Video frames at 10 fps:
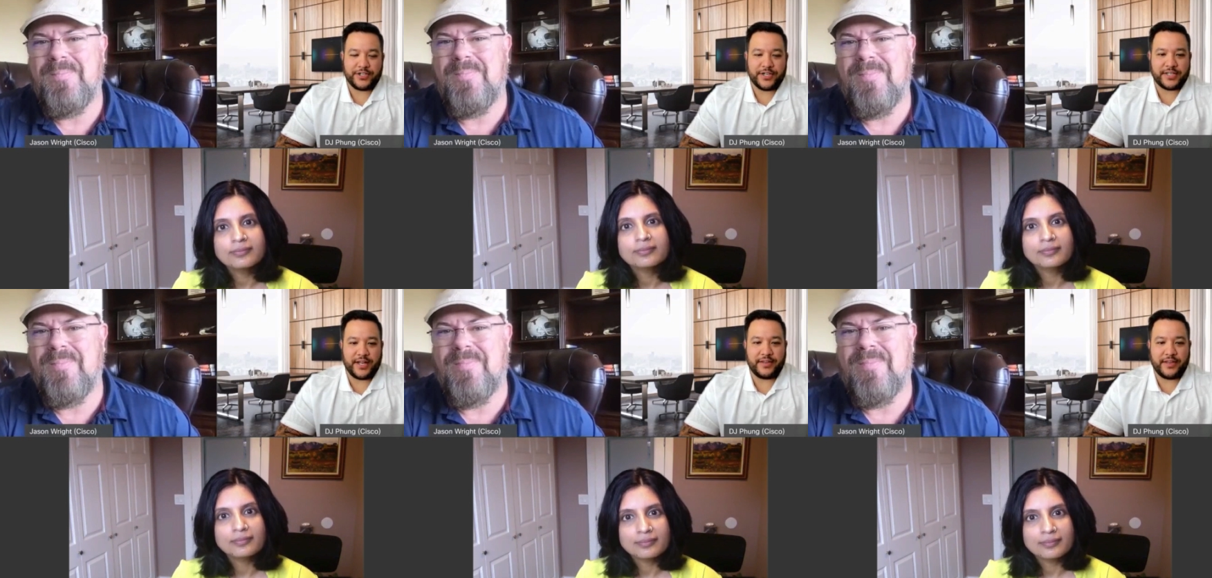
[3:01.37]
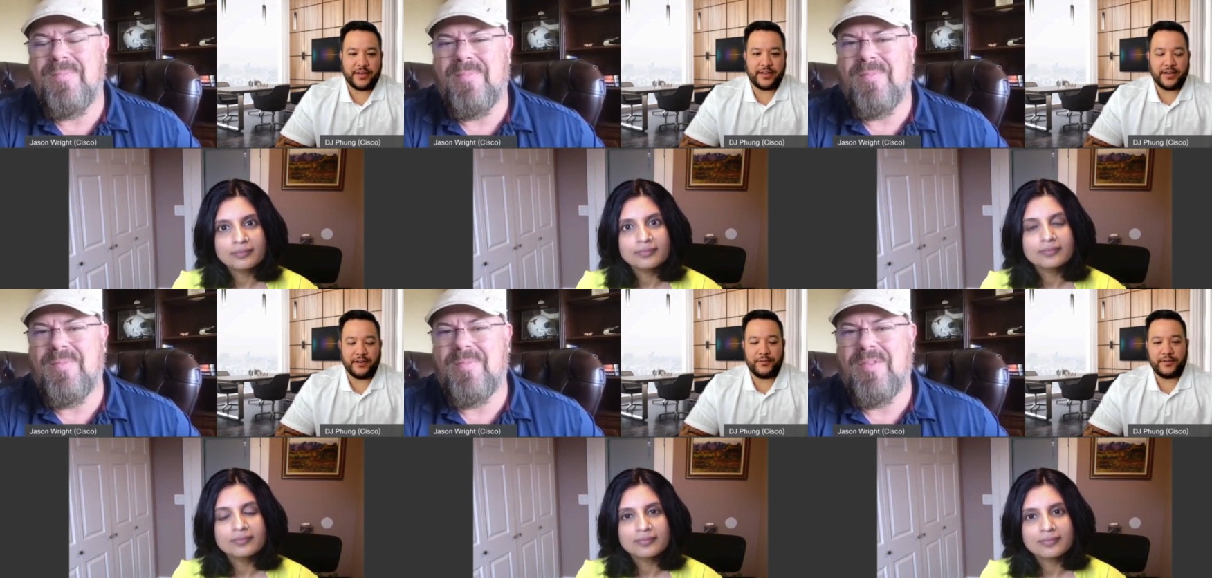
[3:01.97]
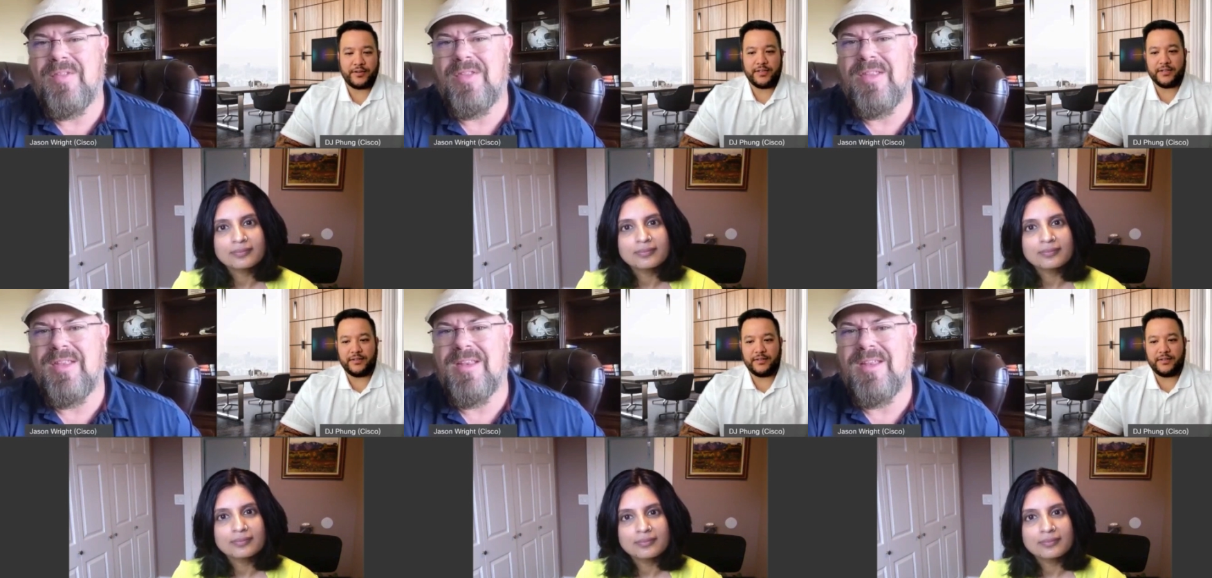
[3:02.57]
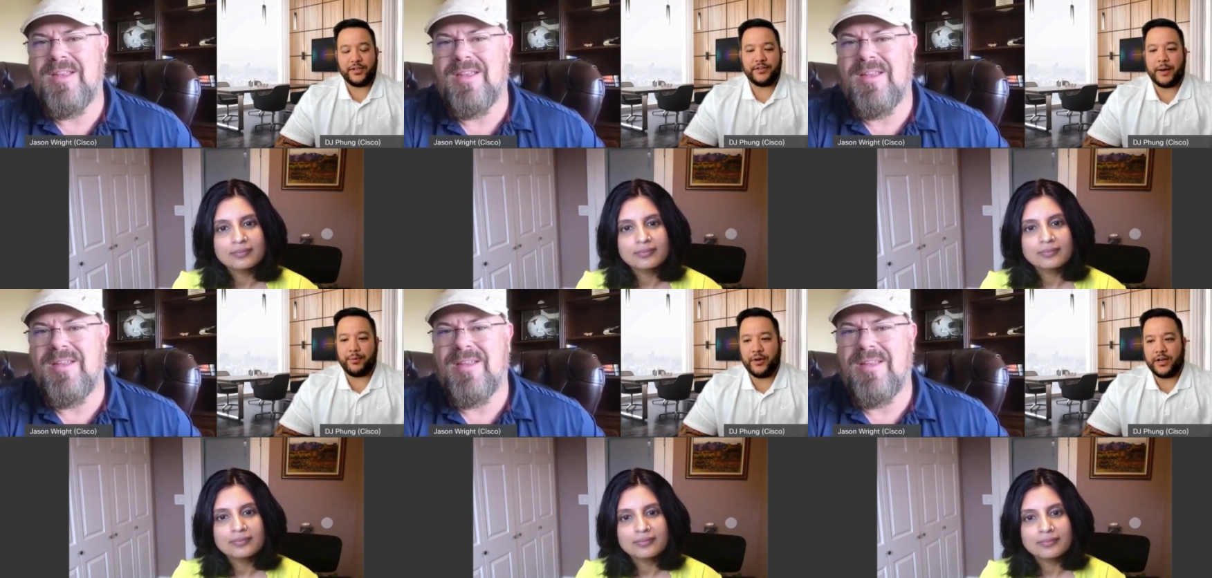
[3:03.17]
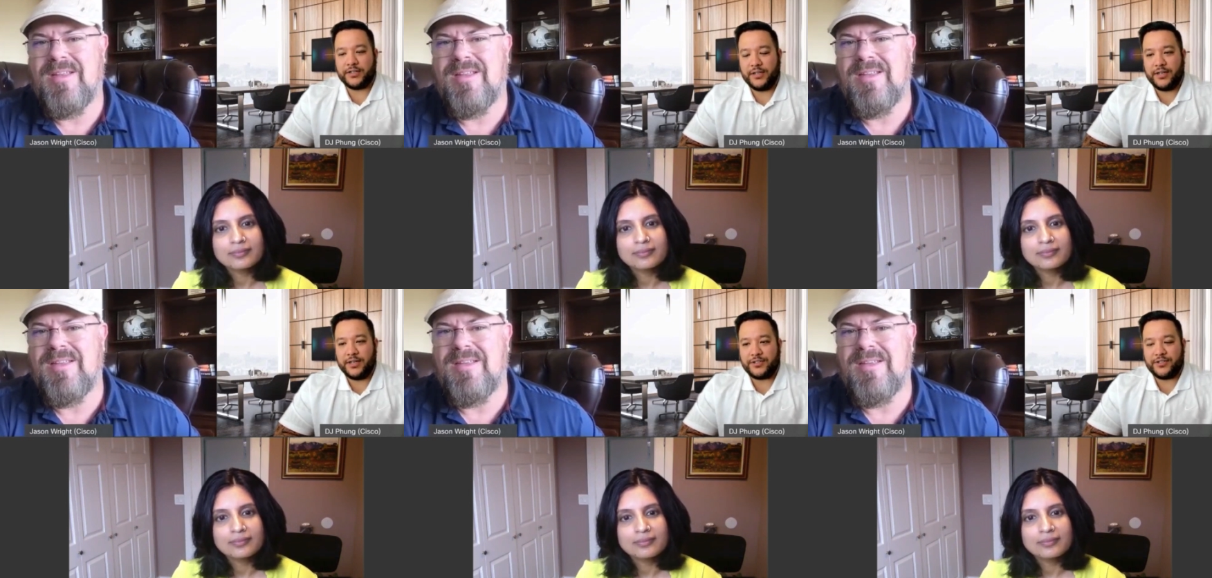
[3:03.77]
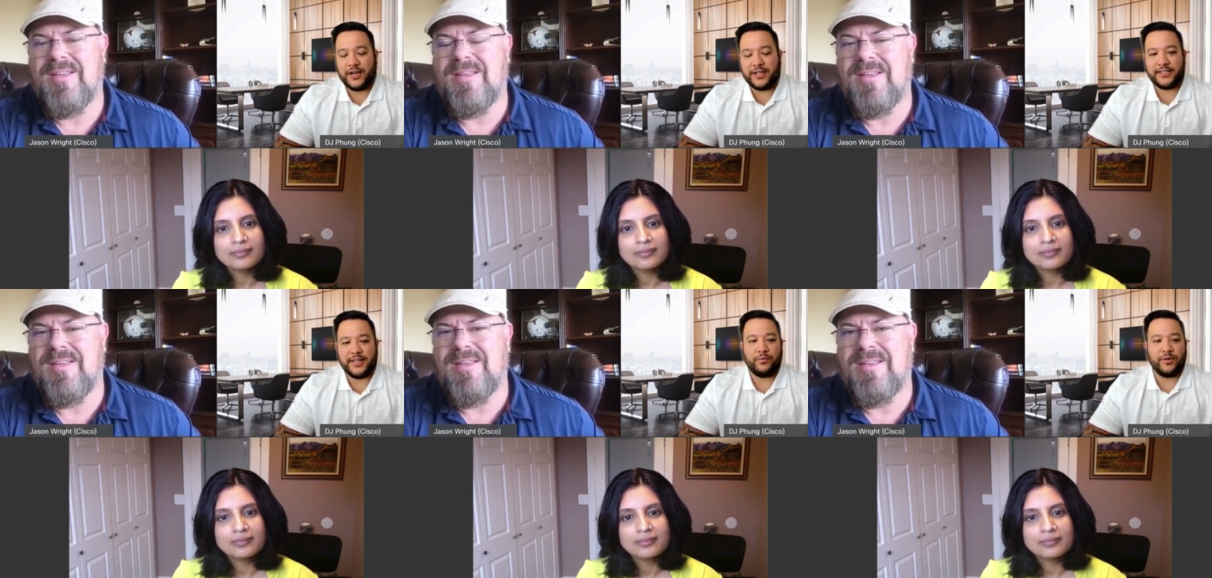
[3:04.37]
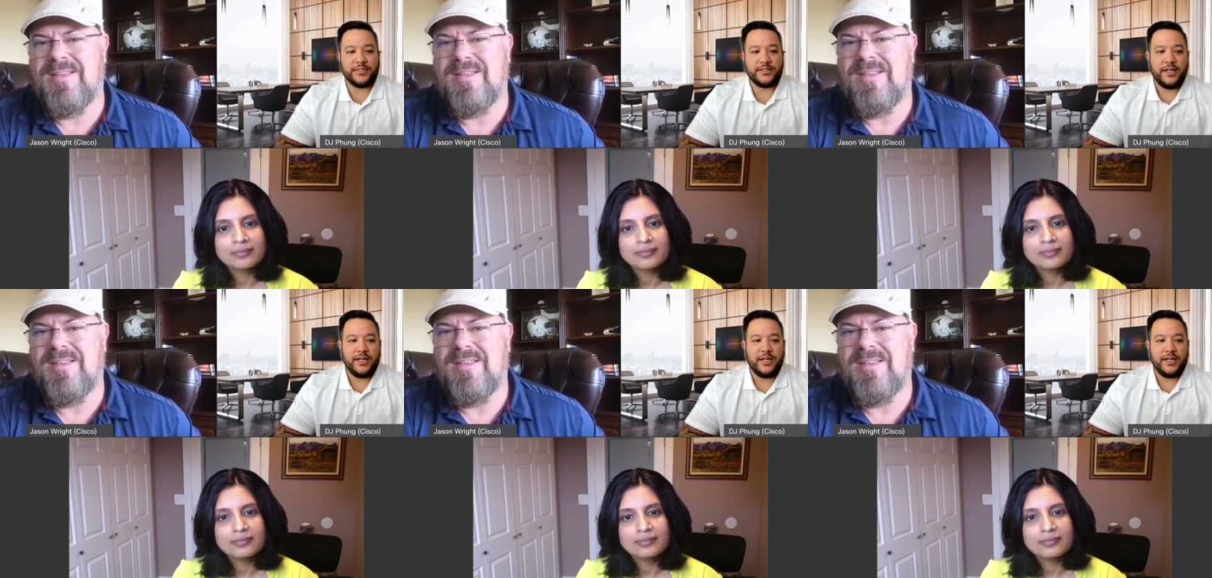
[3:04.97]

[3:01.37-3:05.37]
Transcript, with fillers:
Speaker 1: Jason. I think uh, to build on top of what um, uh, Anjana said was,